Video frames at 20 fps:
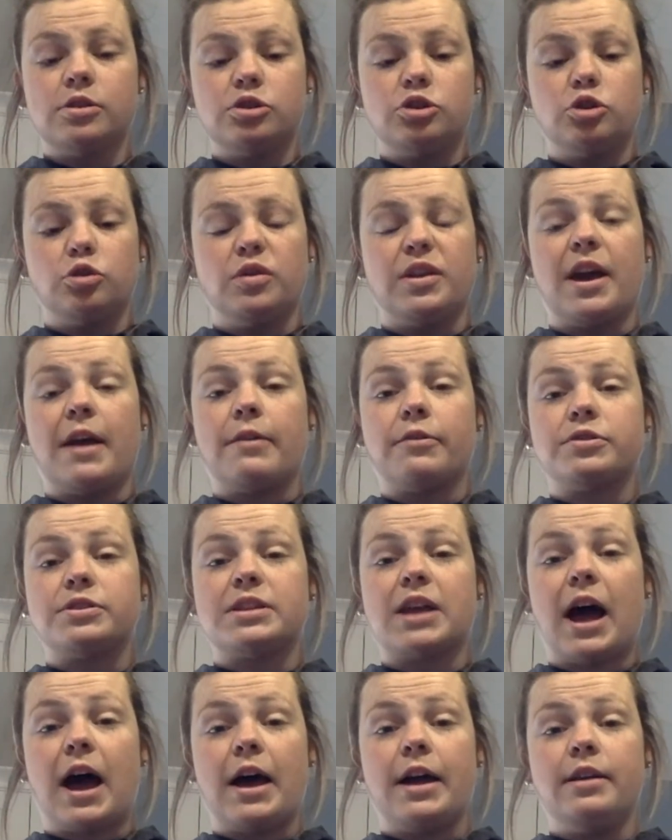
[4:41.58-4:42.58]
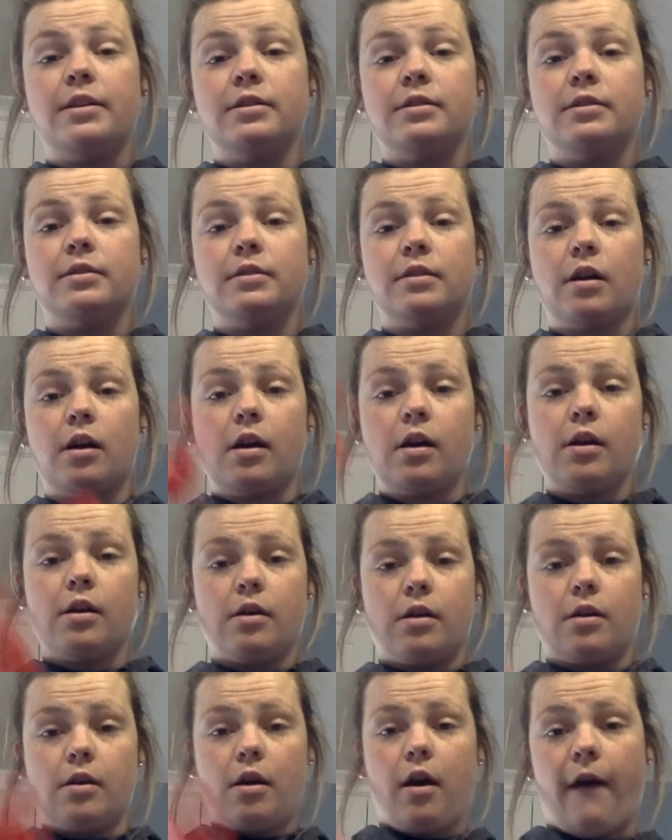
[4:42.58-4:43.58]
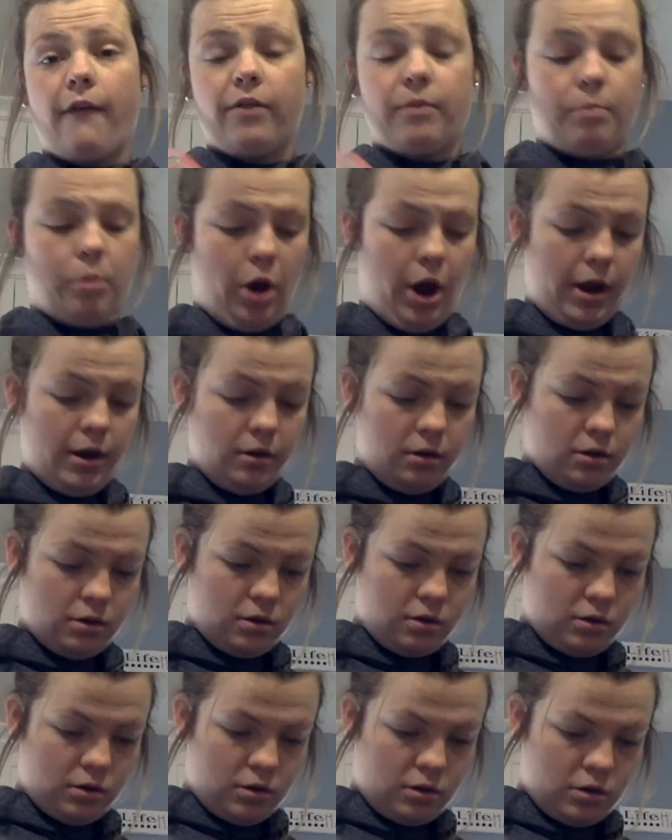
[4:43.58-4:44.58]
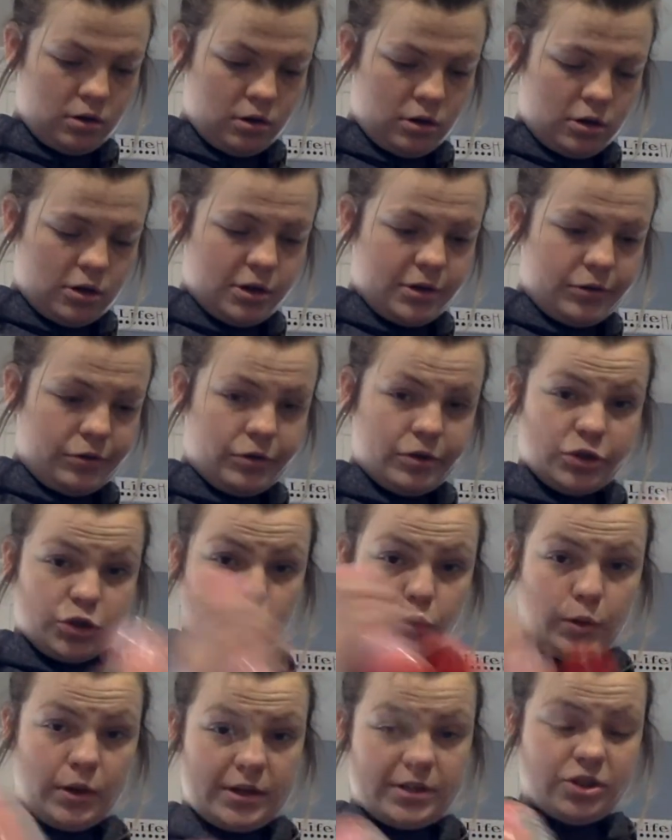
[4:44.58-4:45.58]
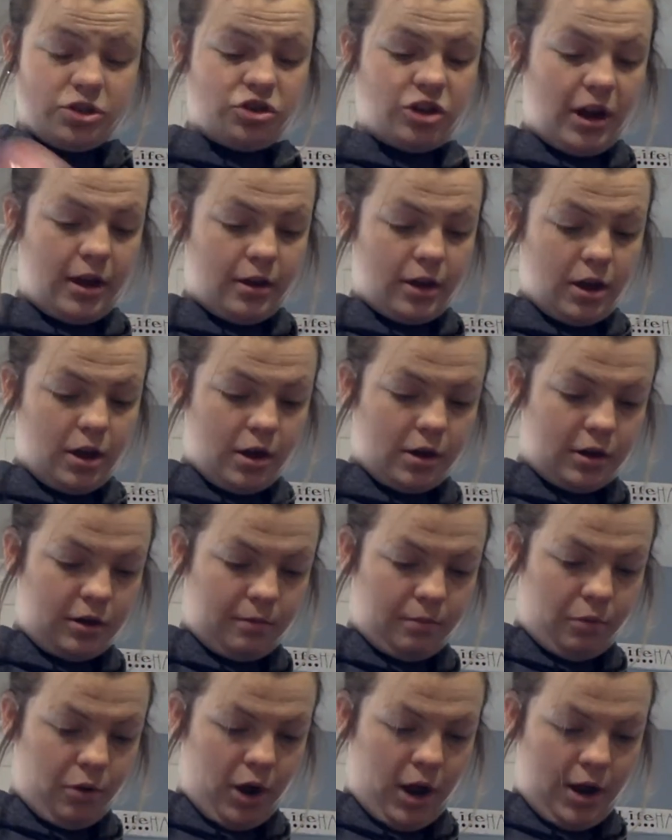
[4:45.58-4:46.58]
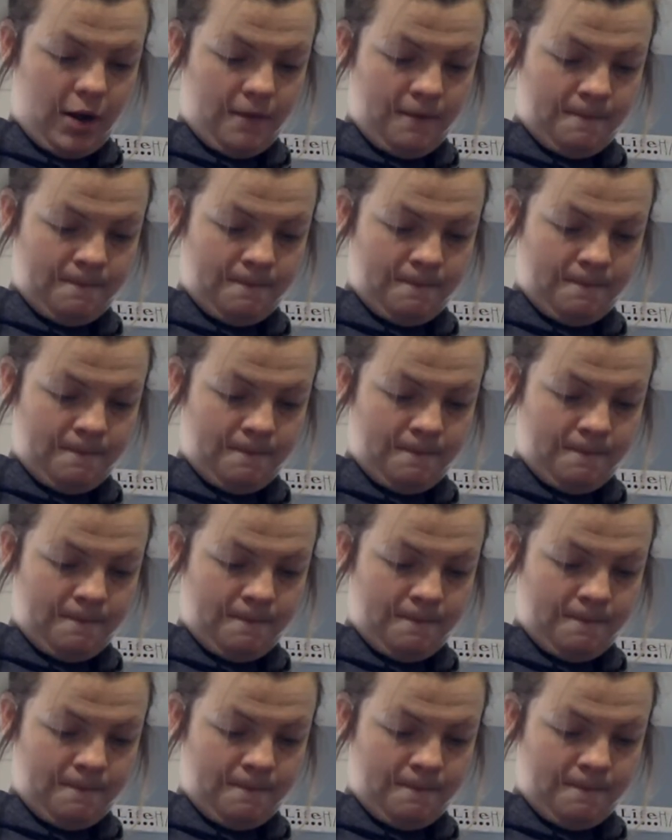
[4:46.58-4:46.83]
to the other side of the bread. Squeeze the jelly onto the bread.